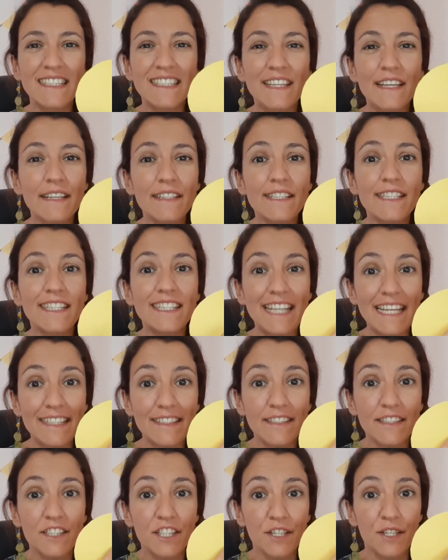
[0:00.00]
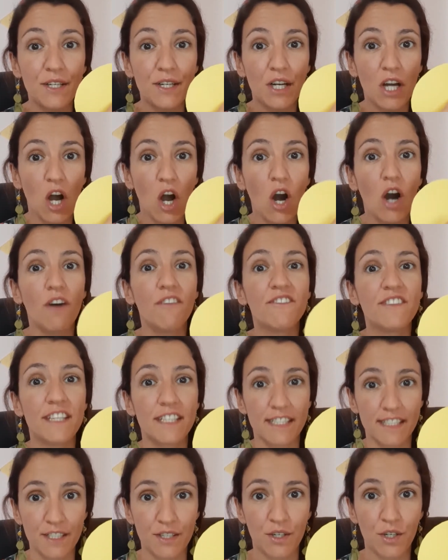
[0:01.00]
the center of the
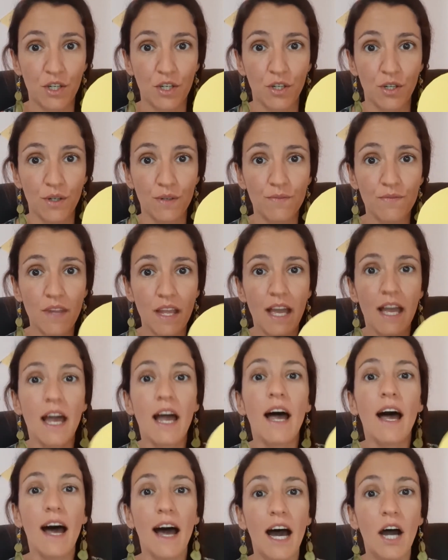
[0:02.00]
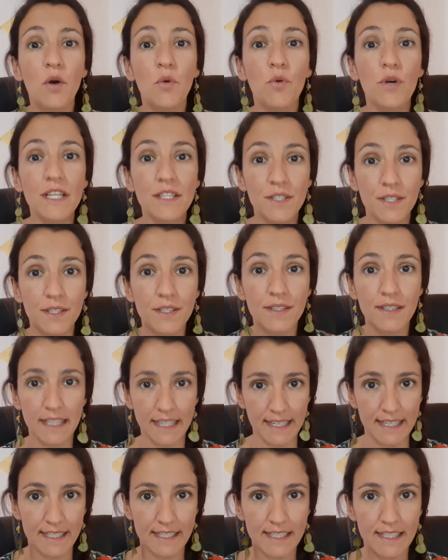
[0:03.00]
circle. How we do
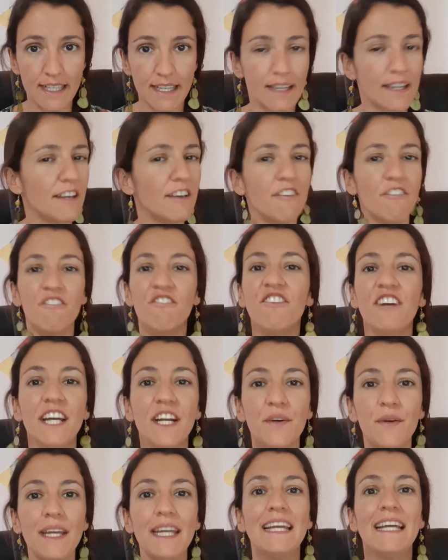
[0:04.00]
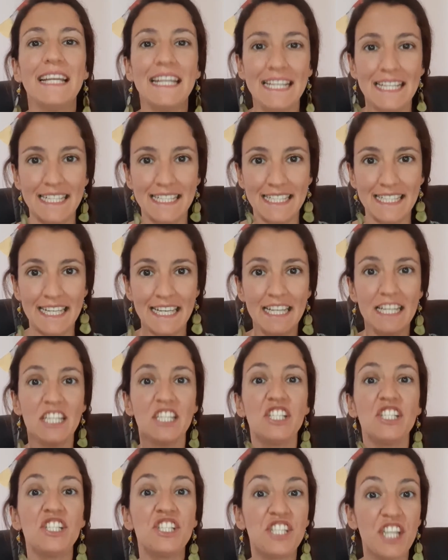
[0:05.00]
this? Very easy.
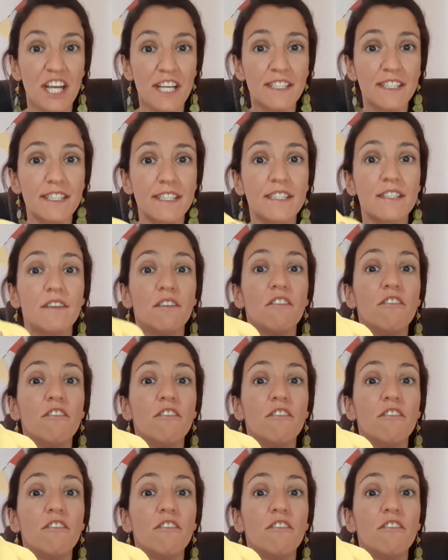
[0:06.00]
Just